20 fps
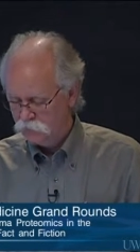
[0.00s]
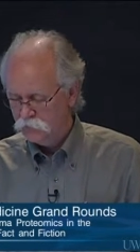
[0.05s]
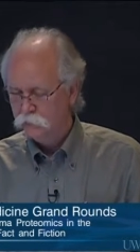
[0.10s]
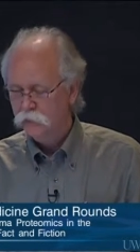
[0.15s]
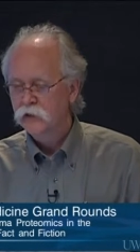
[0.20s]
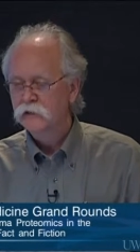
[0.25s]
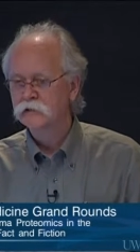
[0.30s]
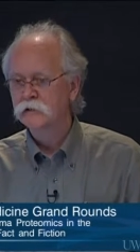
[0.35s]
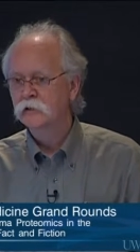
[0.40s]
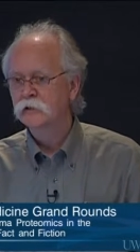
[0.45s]

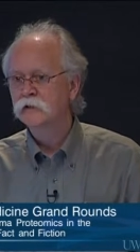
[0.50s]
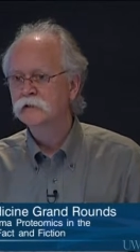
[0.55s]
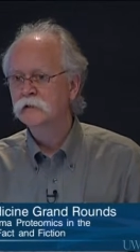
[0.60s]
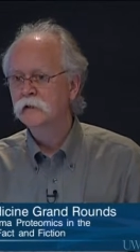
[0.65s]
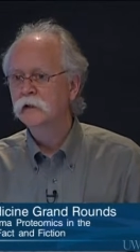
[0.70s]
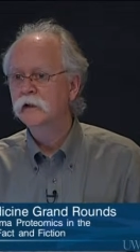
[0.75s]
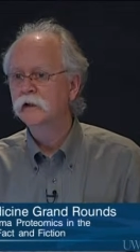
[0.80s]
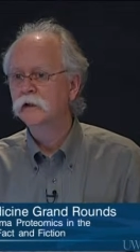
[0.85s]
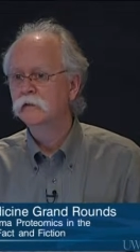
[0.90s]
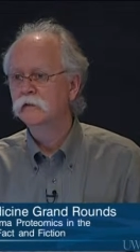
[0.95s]
Because there is
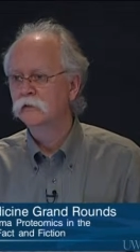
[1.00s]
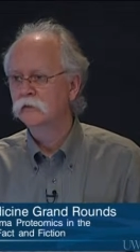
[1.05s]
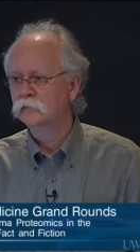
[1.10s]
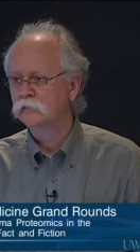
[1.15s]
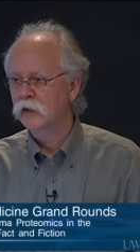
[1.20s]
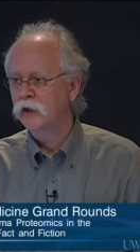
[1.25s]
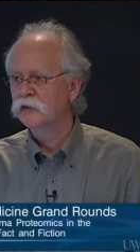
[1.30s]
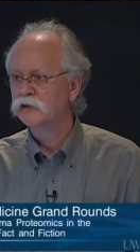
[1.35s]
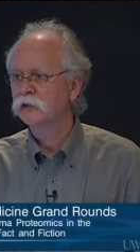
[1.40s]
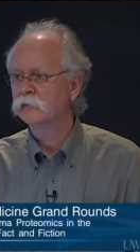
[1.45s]
clinical
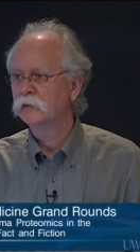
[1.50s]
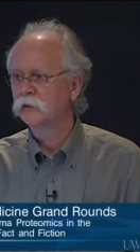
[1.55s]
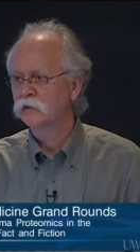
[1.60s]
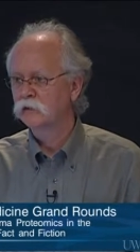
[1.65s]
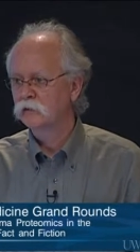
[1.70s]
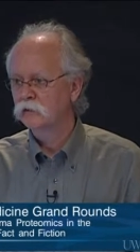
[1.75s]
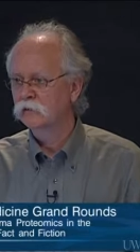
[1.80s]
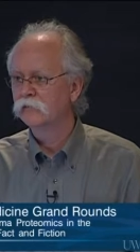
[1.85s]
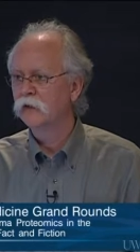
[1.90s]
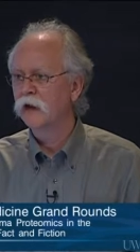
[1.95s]
measurement
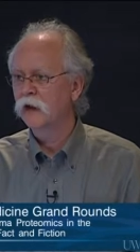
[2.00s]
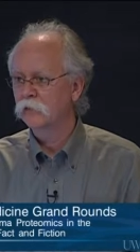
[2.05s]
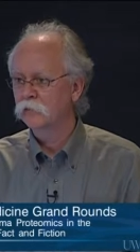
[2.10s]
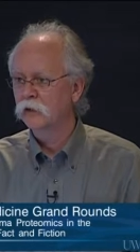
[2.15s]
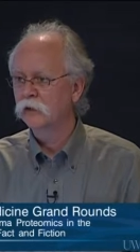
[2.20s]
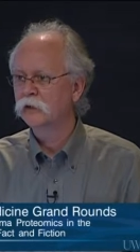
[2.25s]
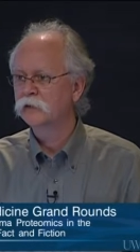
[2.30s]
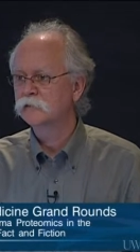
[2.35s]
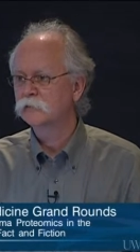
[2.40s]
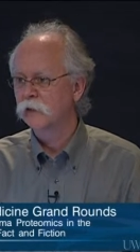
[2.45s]
of high
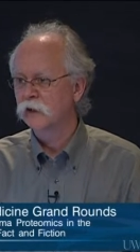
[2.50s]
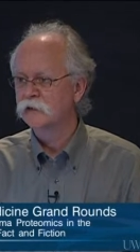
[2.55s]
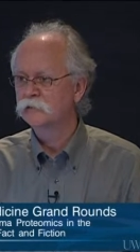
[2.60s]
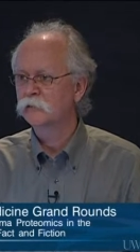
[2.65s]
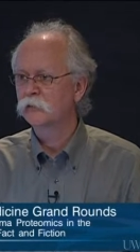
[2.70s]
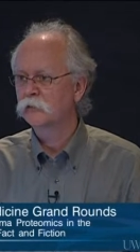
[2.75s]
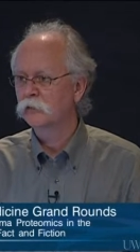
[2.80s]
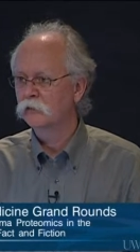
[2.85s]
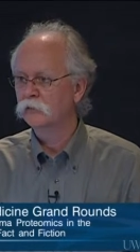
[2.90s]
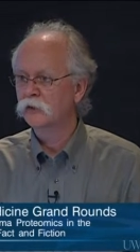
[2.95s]
abundance
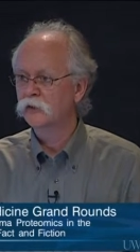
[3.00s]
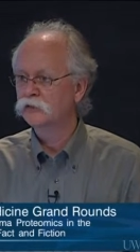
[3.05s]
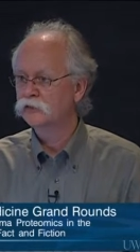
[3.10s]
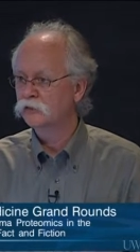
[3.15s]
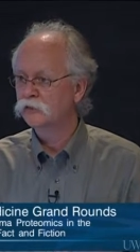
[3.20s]
plasma proteins,